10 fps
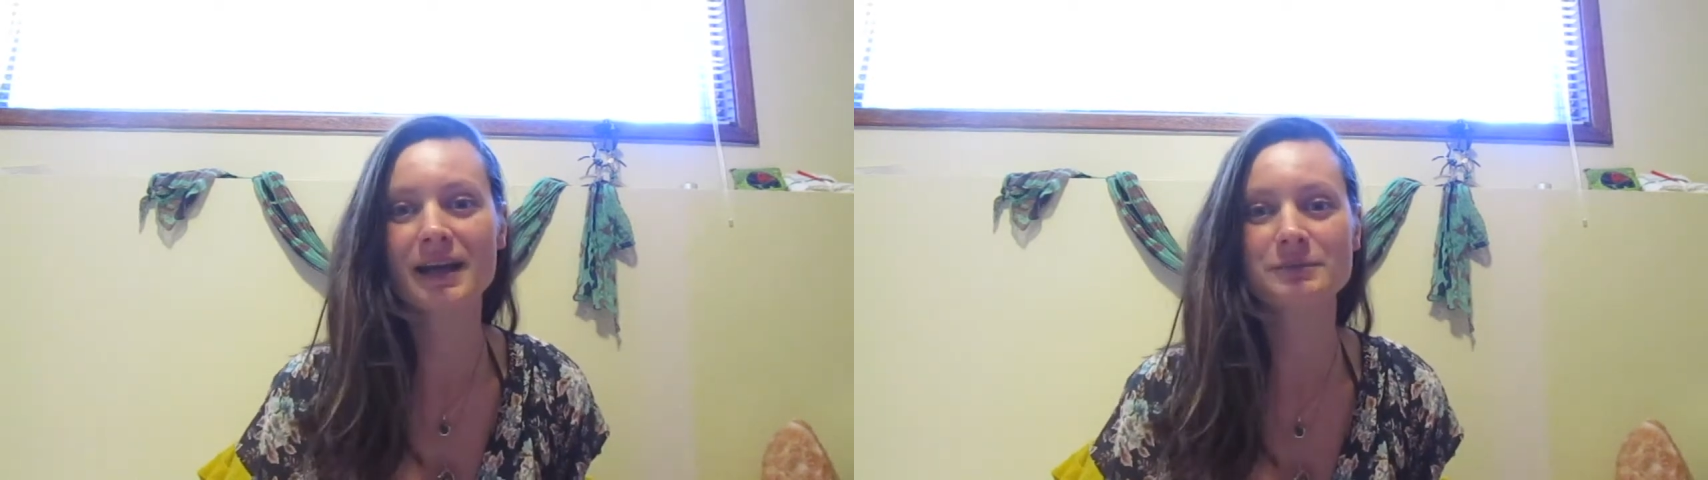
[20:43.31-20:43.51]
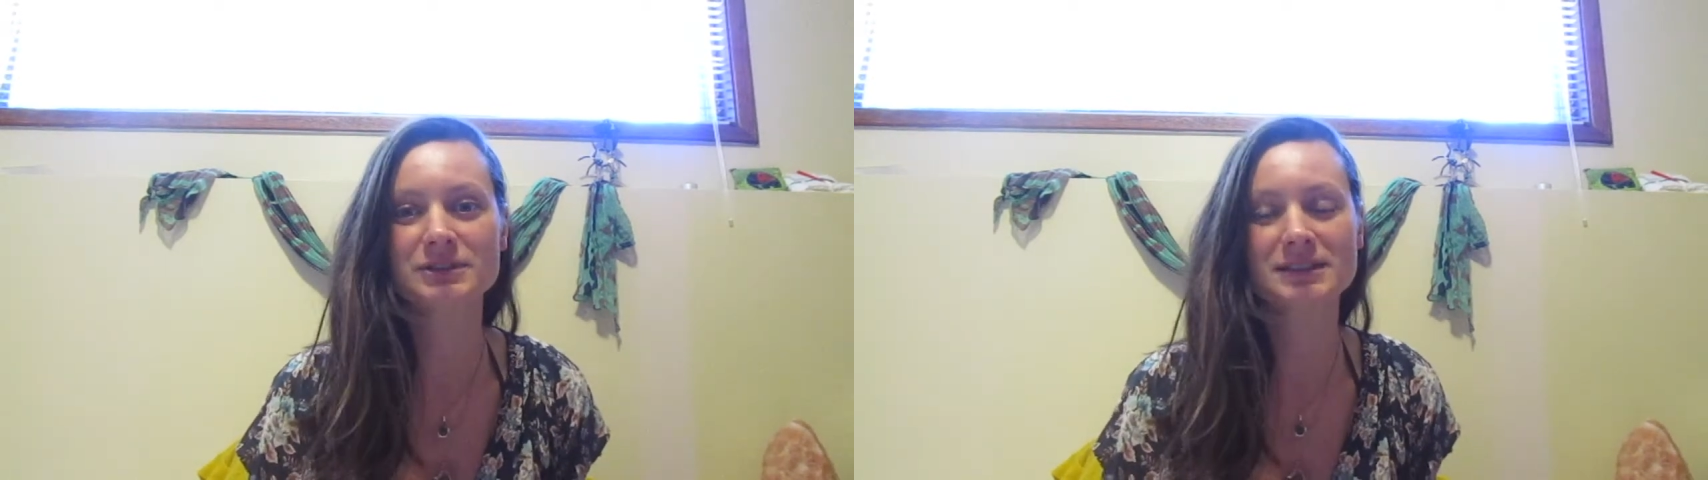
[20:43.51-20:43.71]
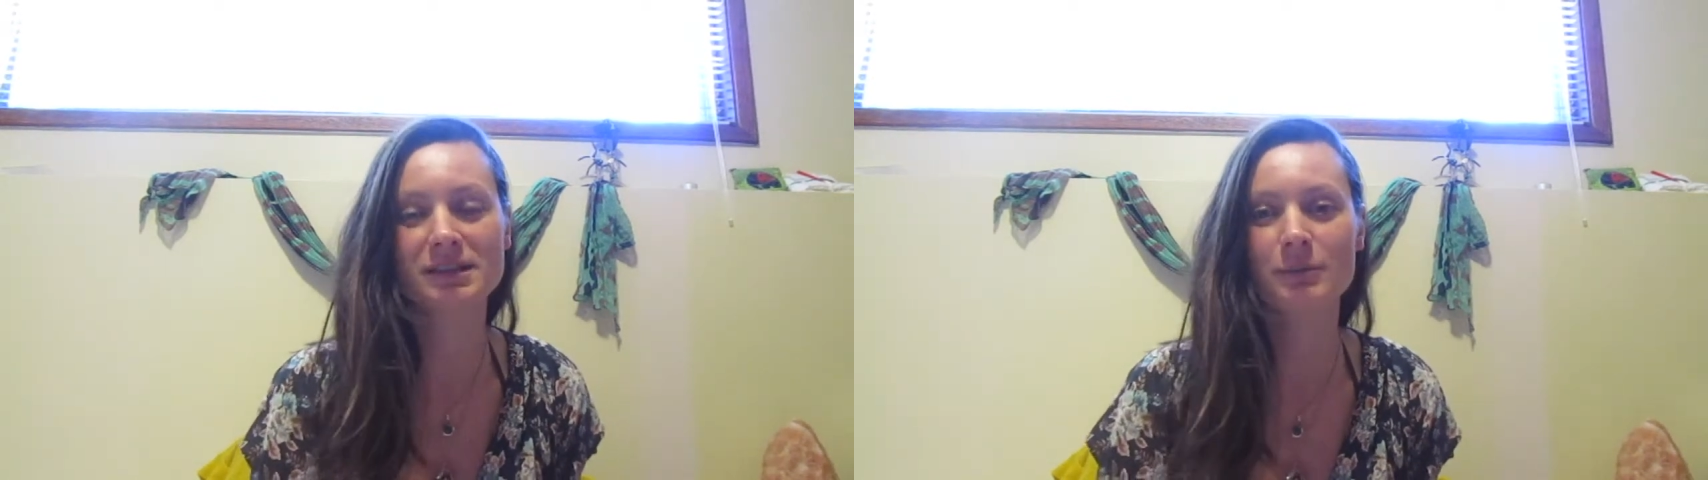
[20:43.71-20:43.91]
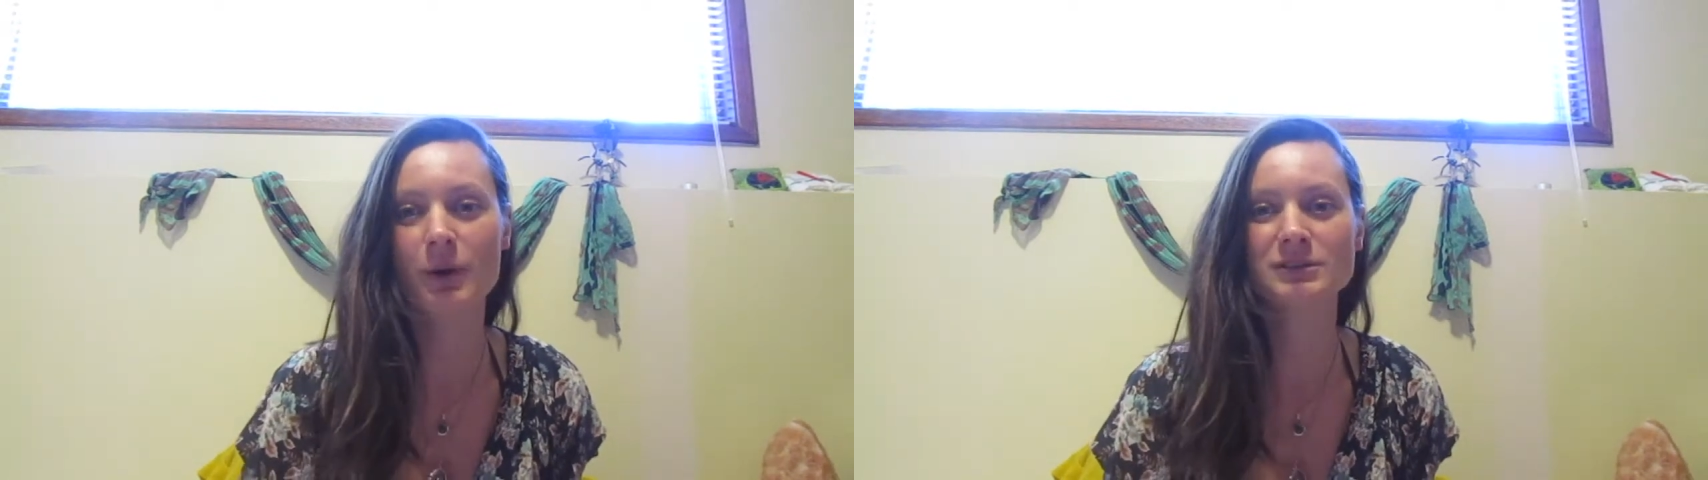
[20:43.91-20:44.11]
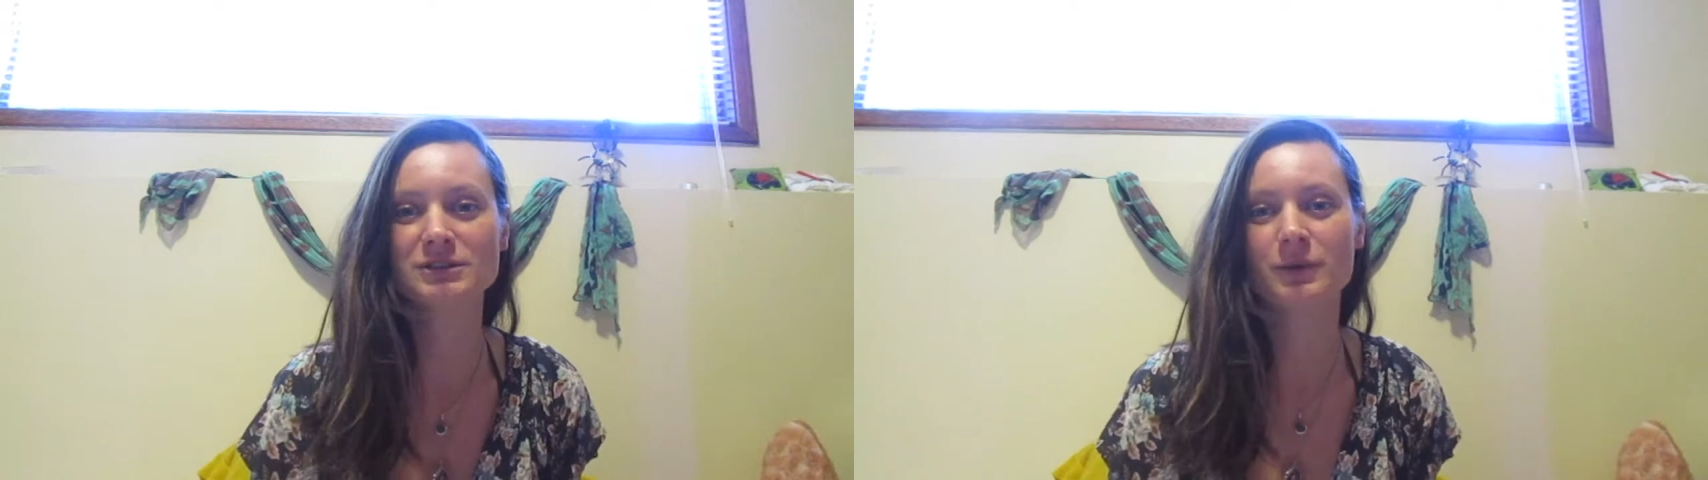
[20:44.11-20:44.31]
I'm just going to
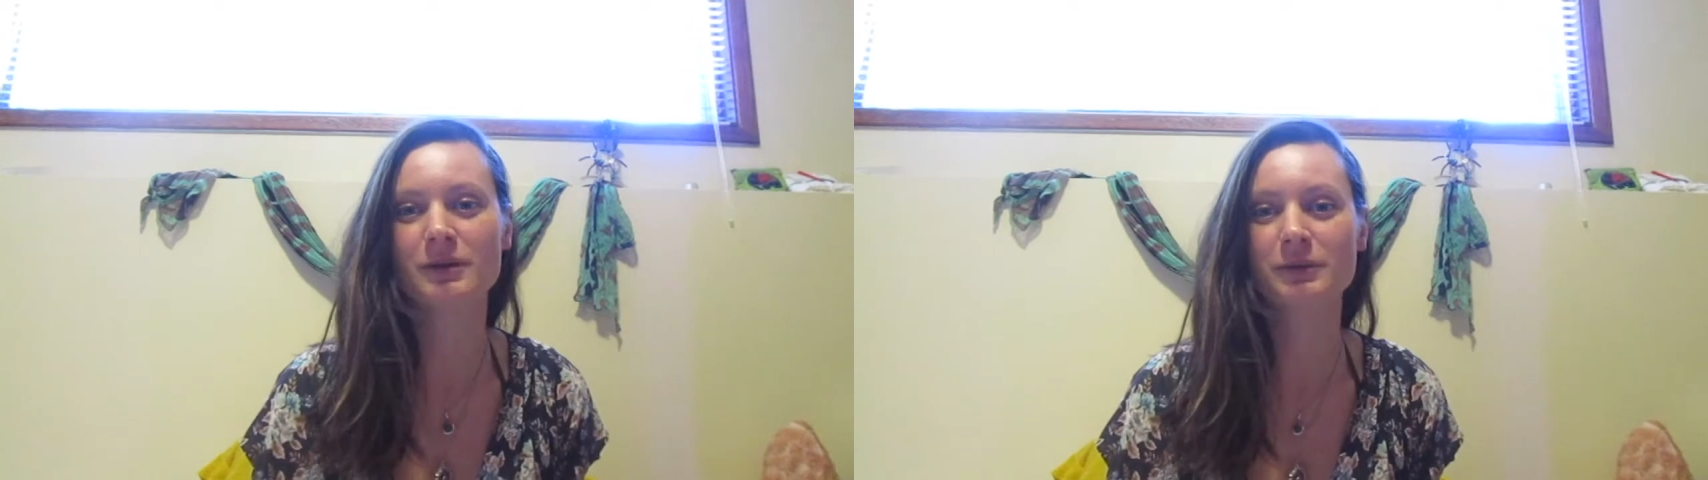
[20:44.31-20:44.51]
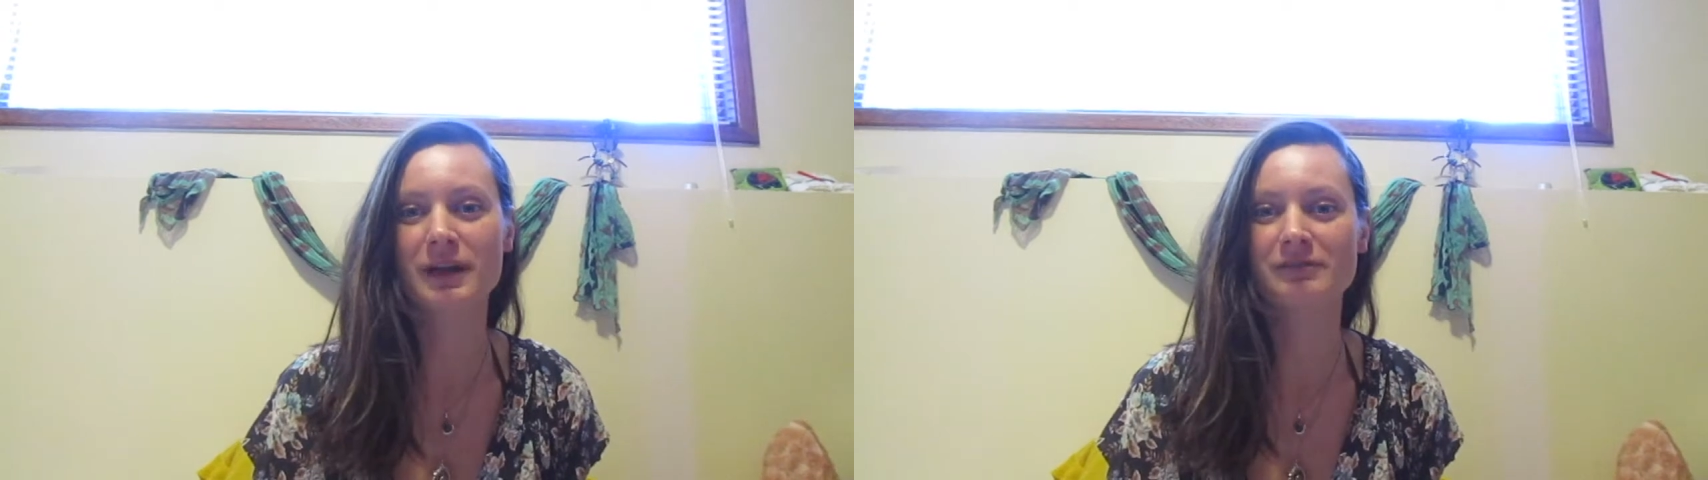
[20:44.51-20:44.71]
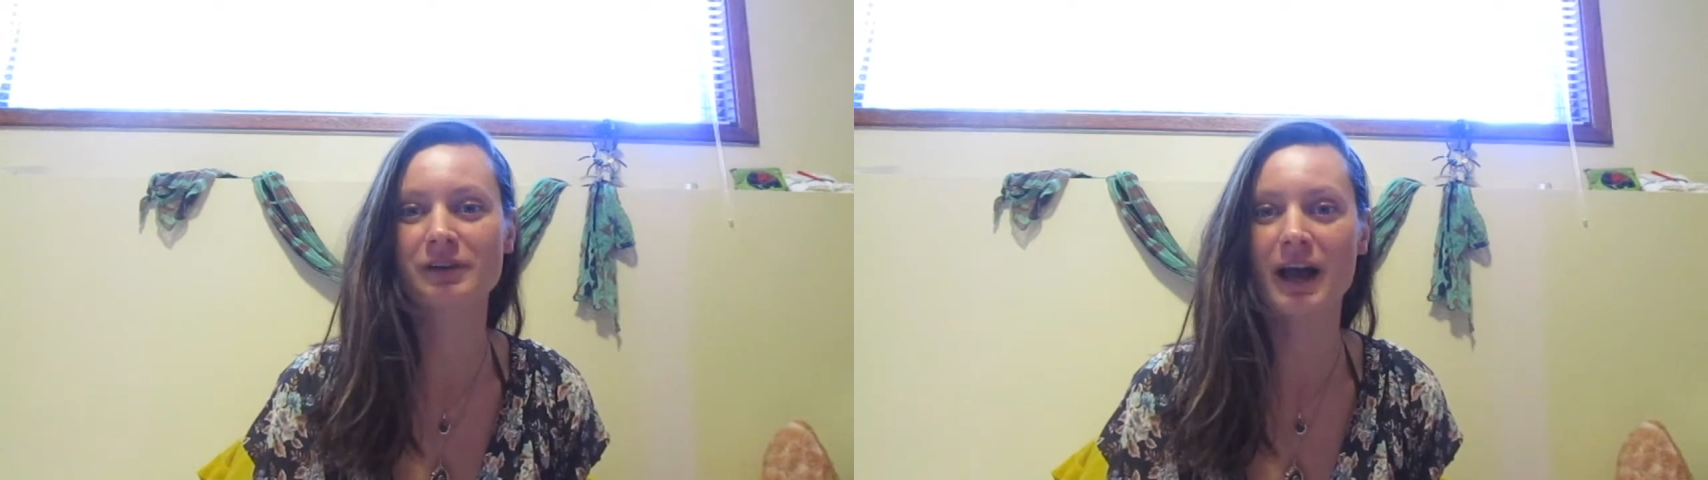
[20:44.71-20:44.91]
post one whenever